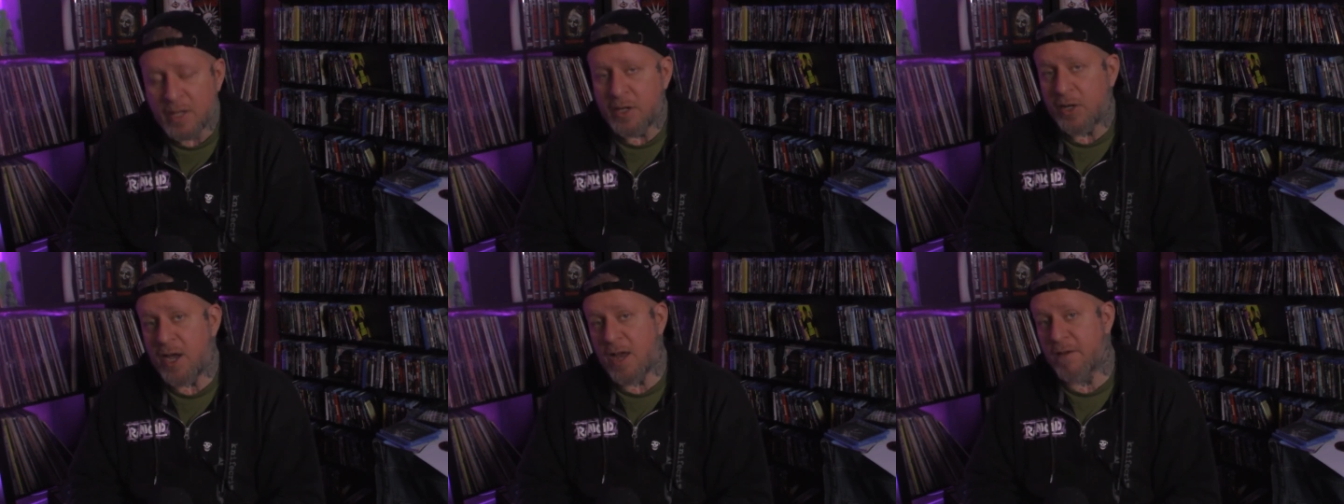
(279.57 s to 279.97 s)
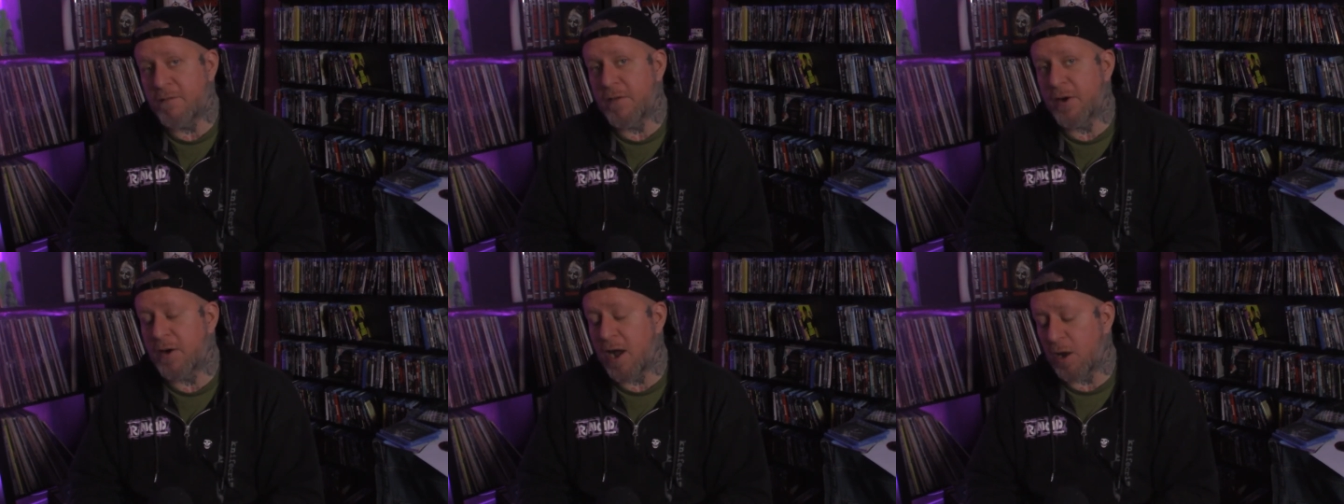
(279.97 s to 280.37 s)
You gotta
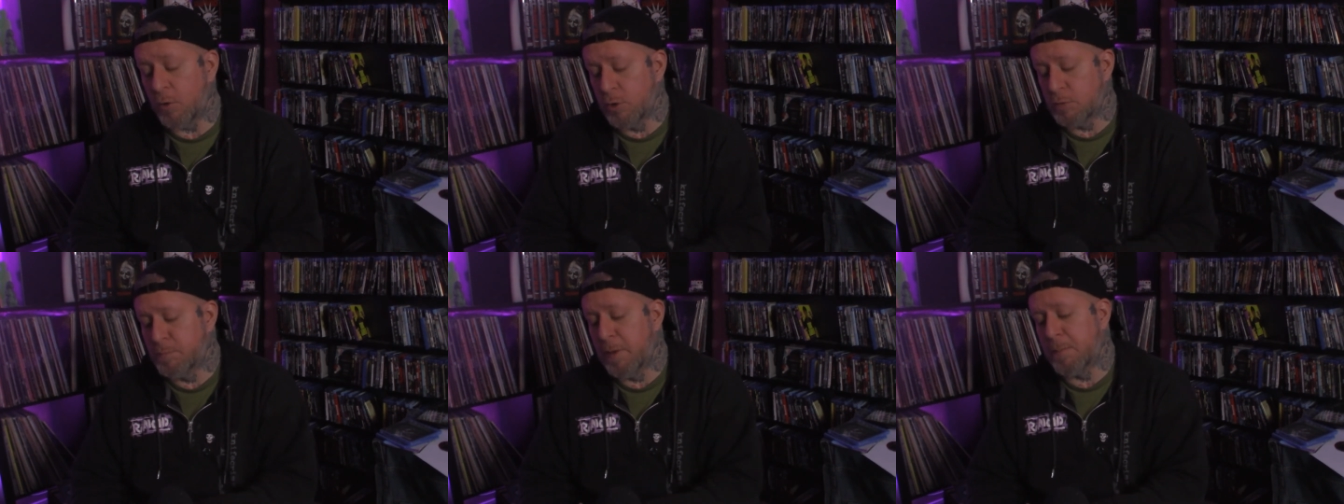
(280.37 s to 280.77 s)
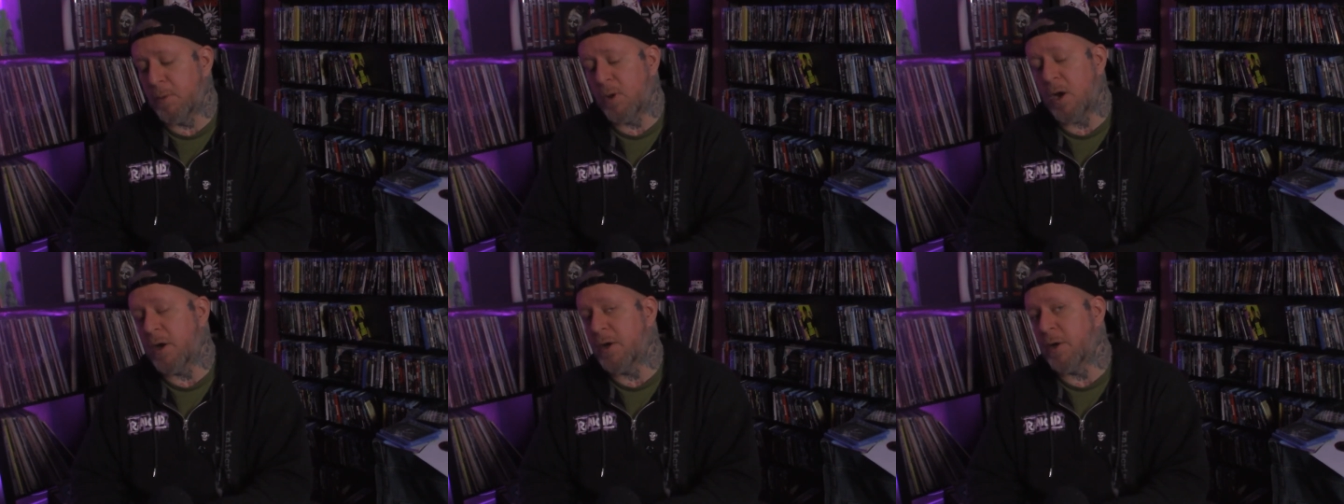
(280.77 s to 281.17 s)
figure out whose
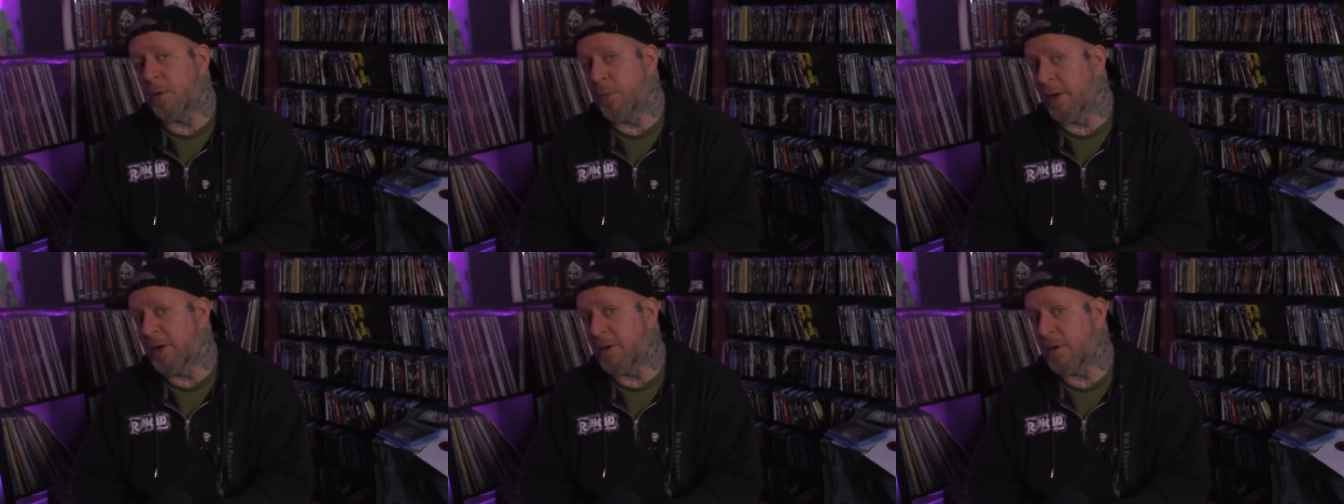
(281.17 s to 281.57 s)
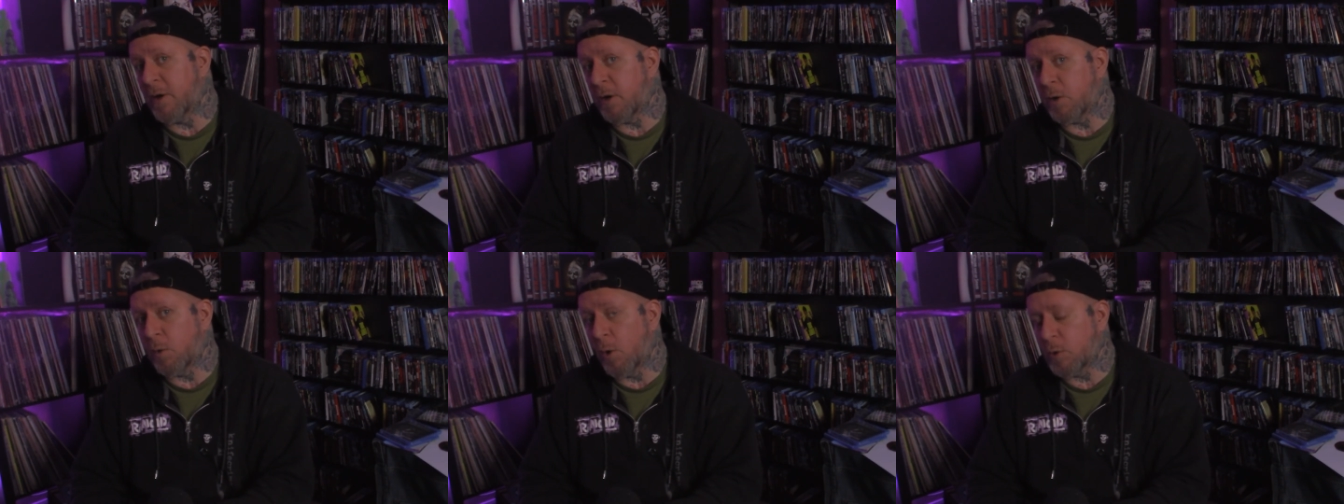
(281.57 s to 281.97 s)
people are you're reading
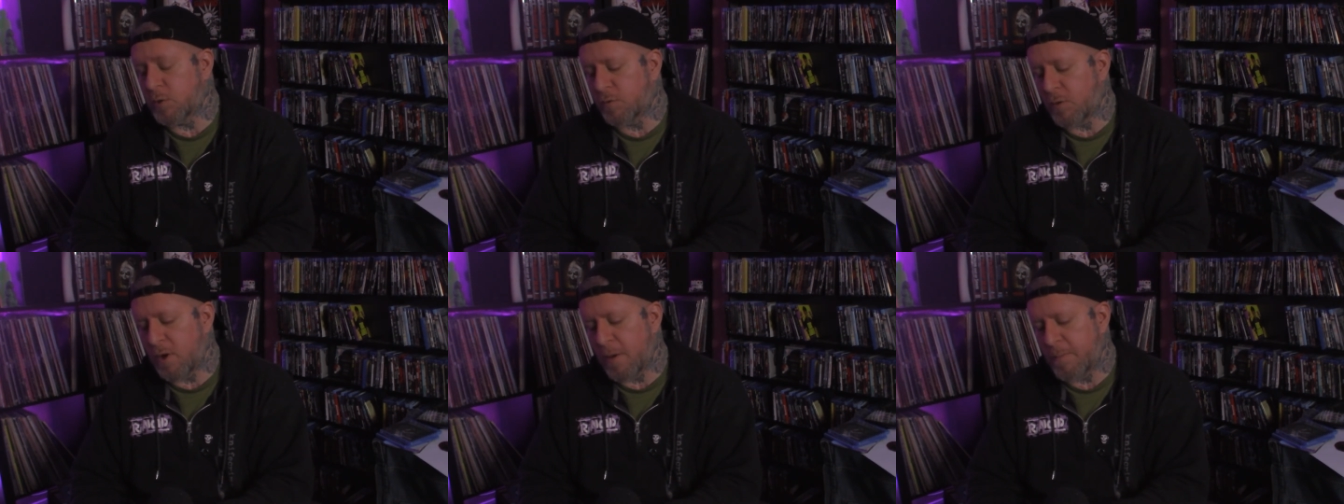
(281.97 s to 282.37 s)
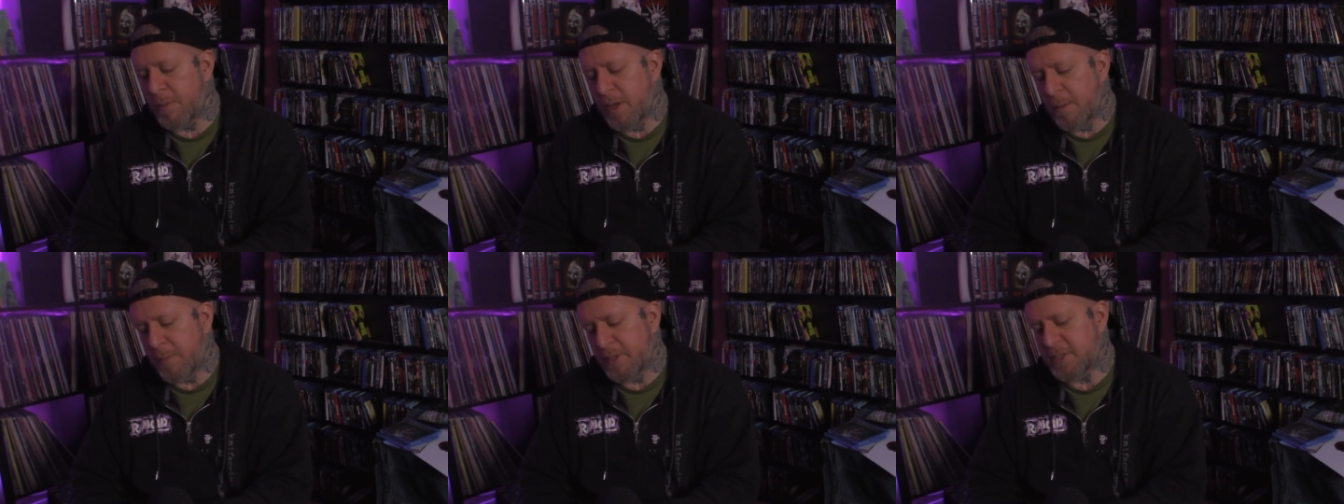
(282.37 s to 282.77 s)
their quotes from,
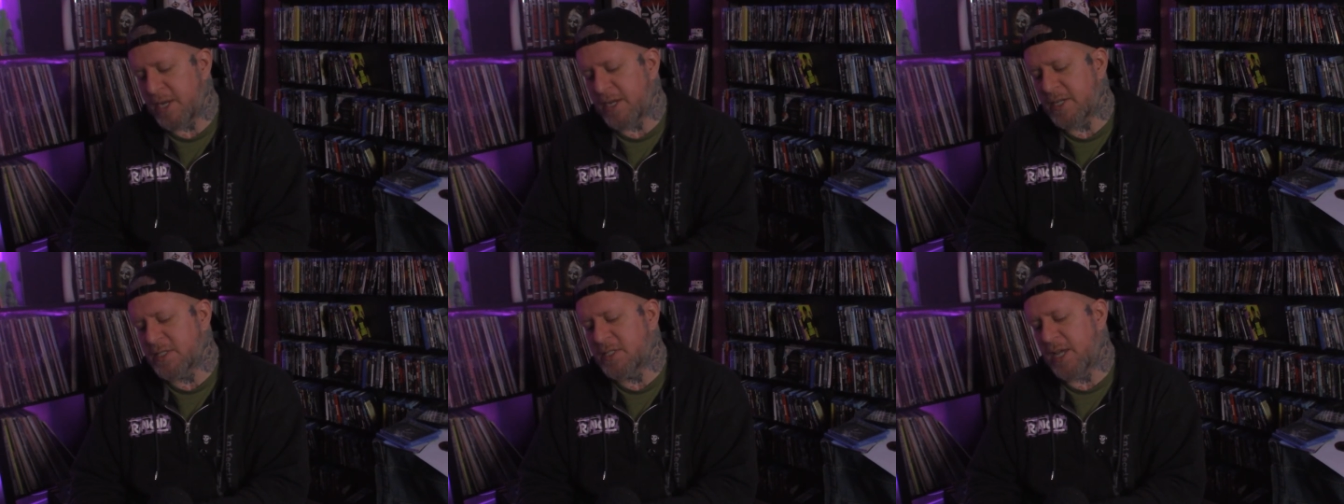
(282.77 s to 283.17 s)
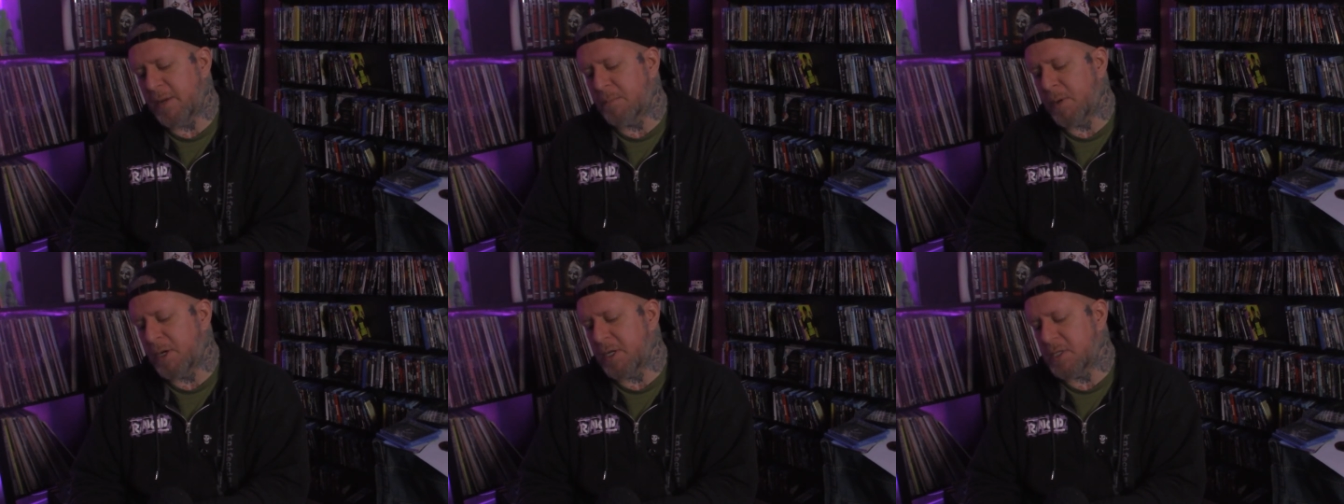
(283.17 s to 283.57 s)
because I can
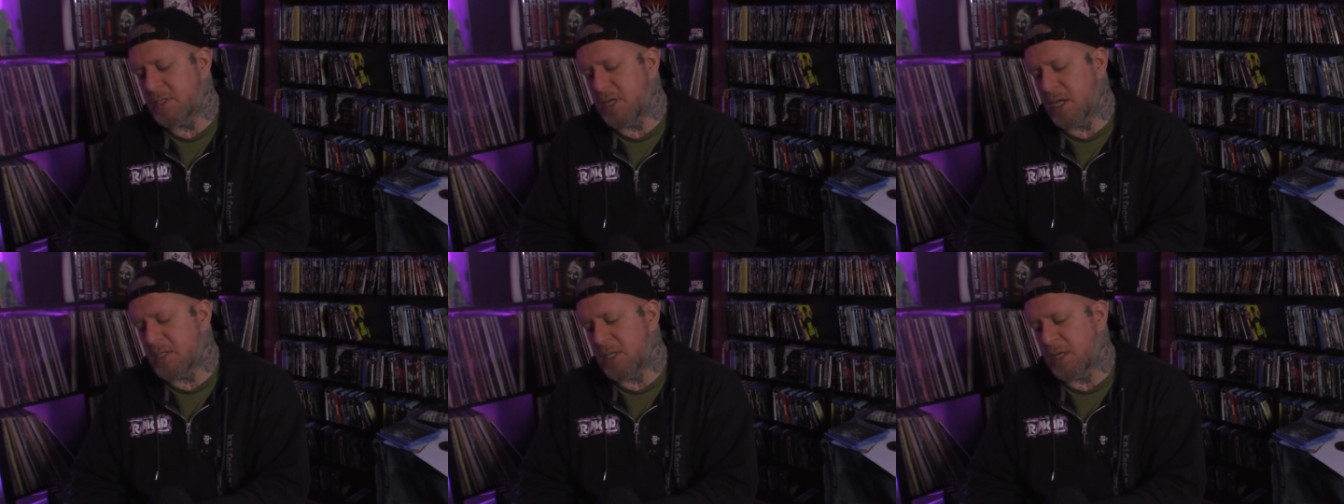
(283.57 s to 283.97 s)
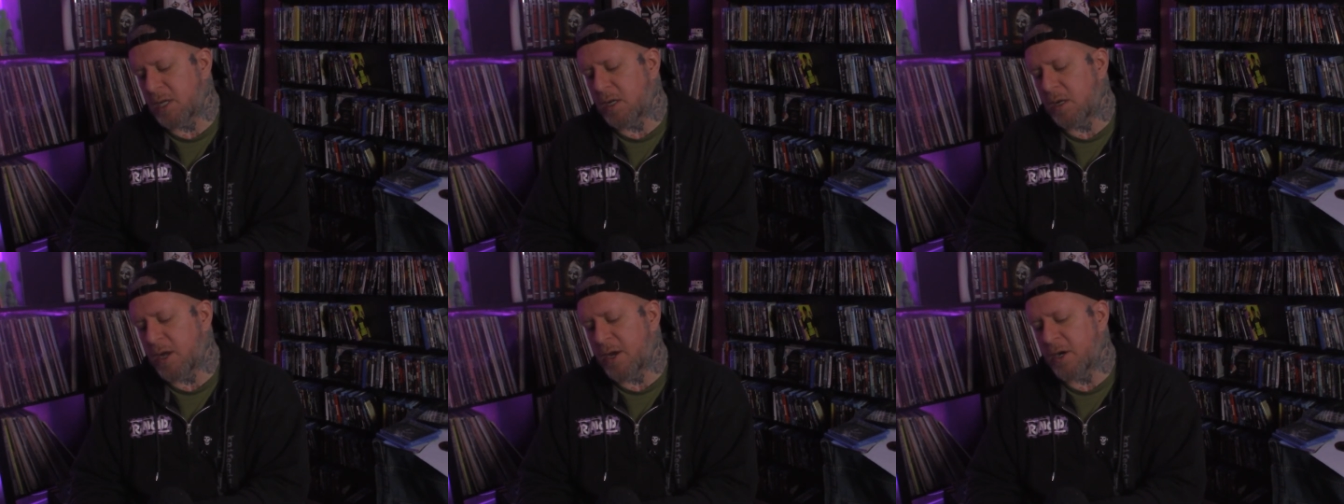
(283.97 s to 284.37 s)
take Bloody Disgusting and
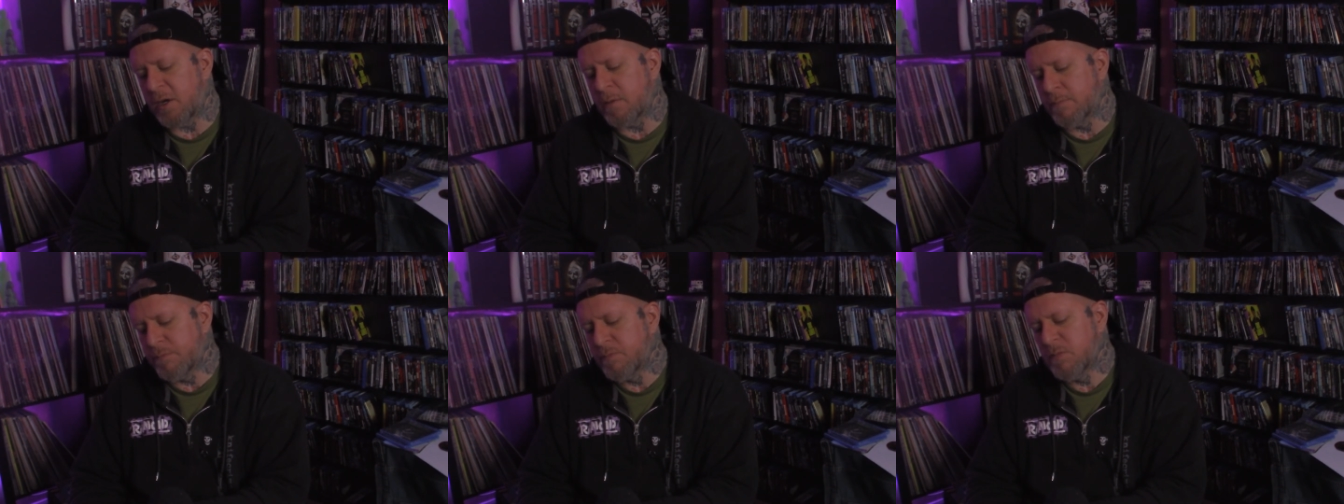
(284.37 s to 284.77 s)
Collider,